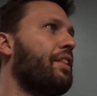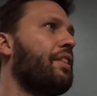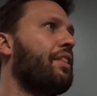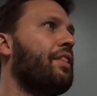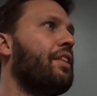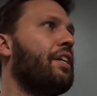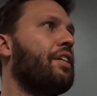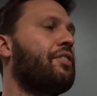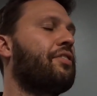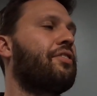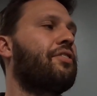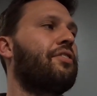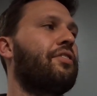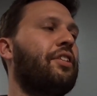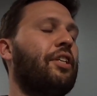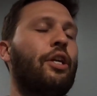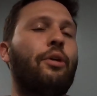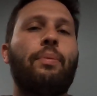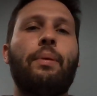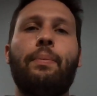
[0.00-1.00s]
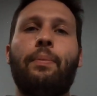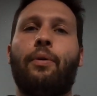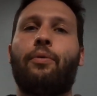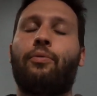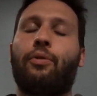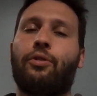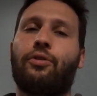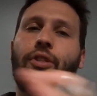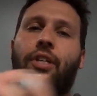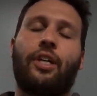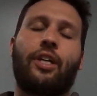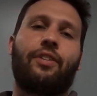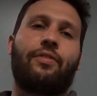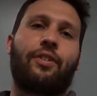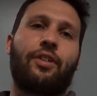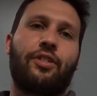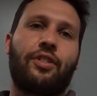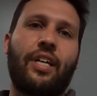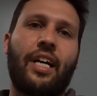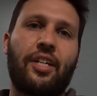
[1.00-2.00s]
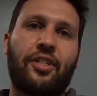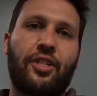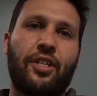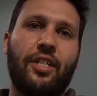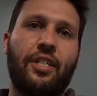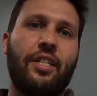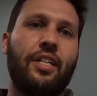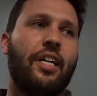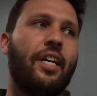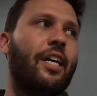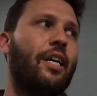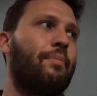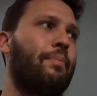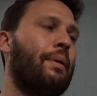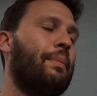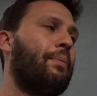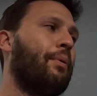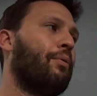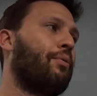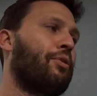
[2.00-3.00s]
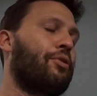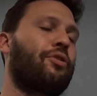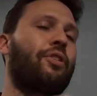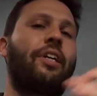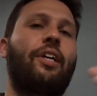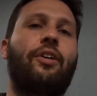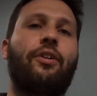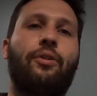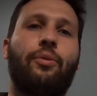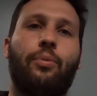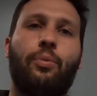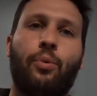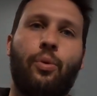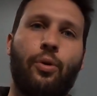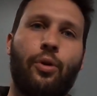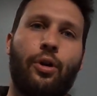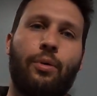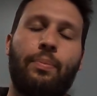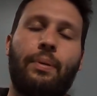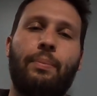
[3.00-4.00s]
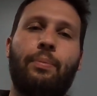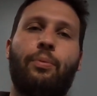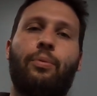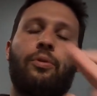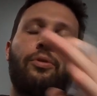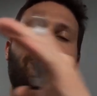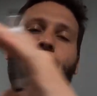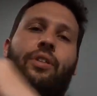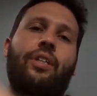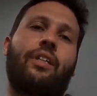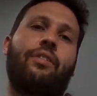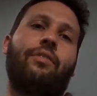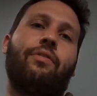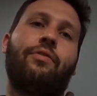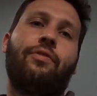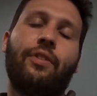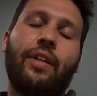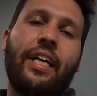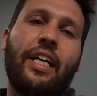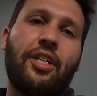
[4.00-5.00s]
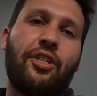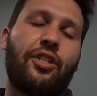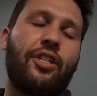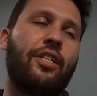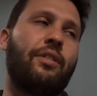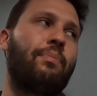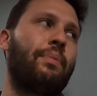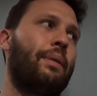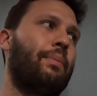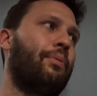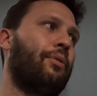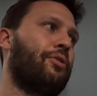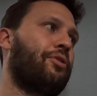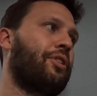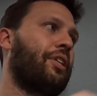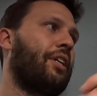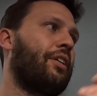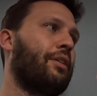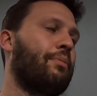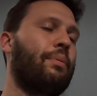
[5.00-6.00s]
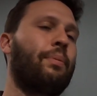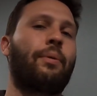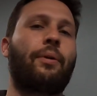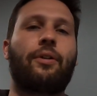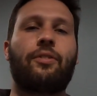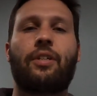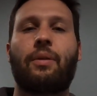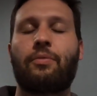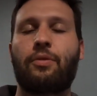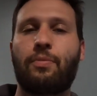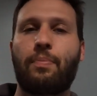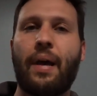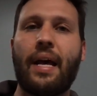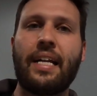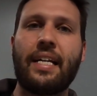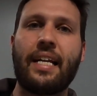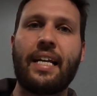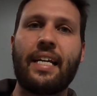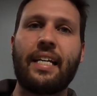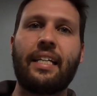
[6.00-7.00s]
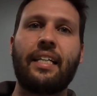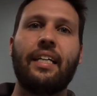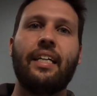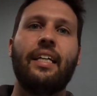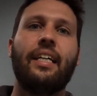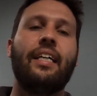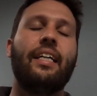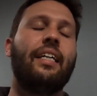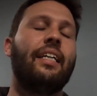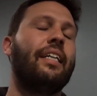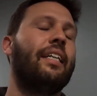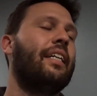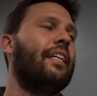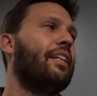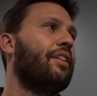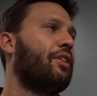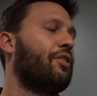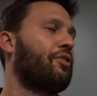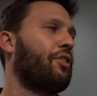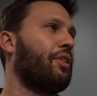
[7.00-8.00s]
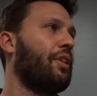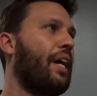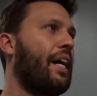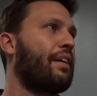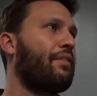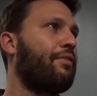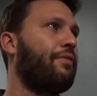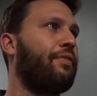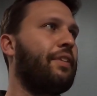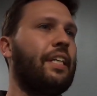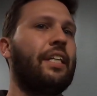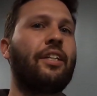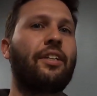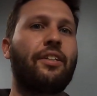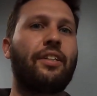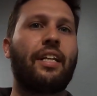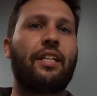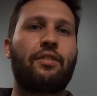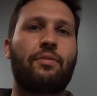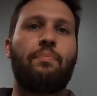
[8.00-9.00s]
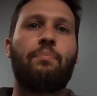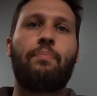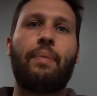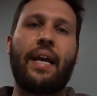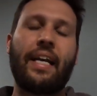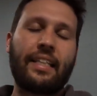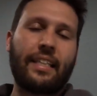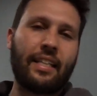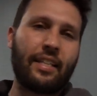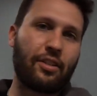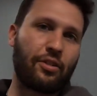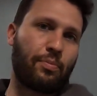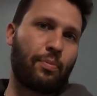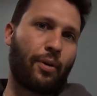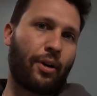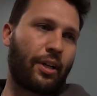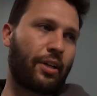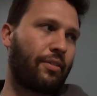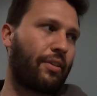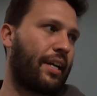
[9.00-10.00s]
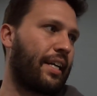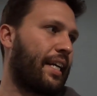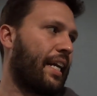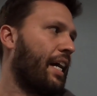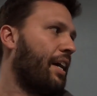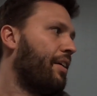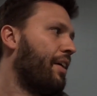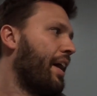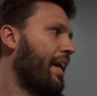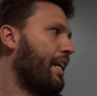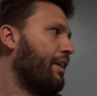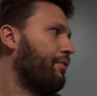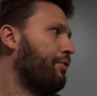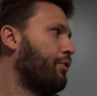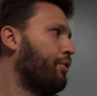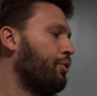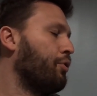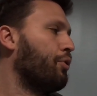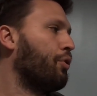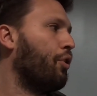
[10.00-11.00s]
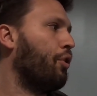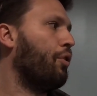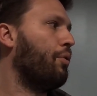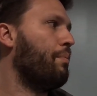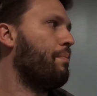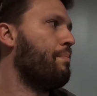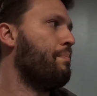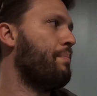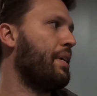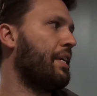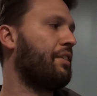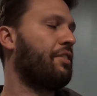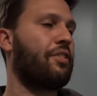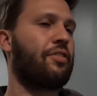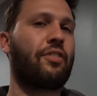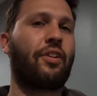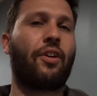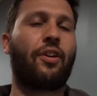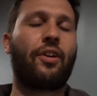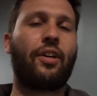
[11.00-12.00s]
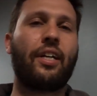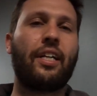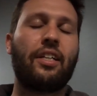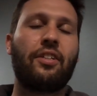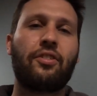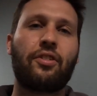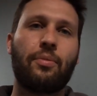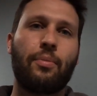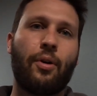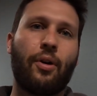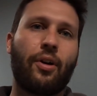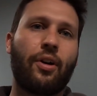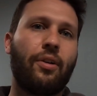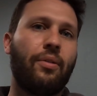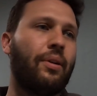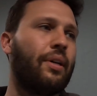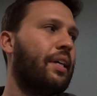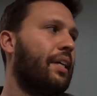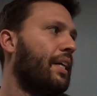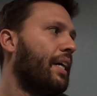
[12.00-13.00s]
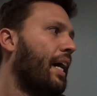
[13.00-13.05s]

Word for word: this, you know, people are real scared of recession, people are real scared of the war, people are real scared of inflation, people are scared that people are going to stop spending there's a lot of fear that's baked in this market right now. And if Google misses earnings tomorrow,